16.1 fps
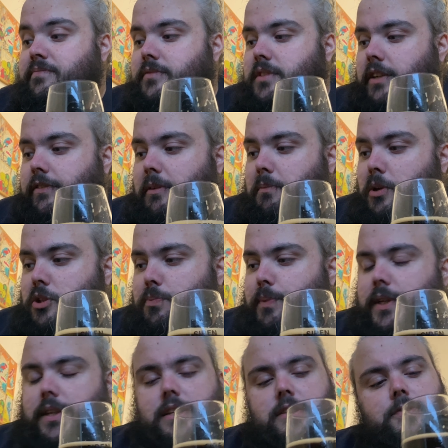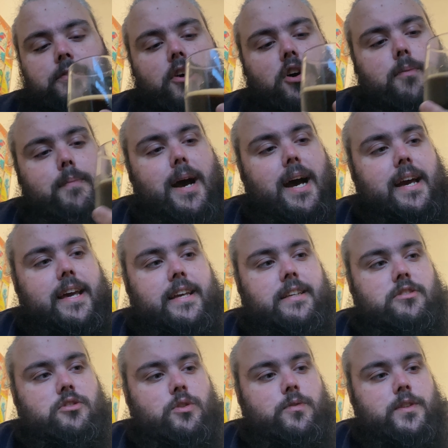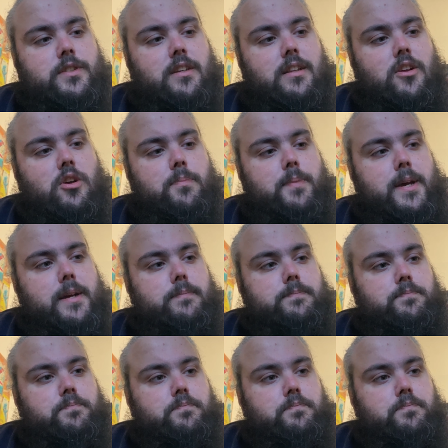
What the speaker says: I think possibly in this format it suffers a little bit.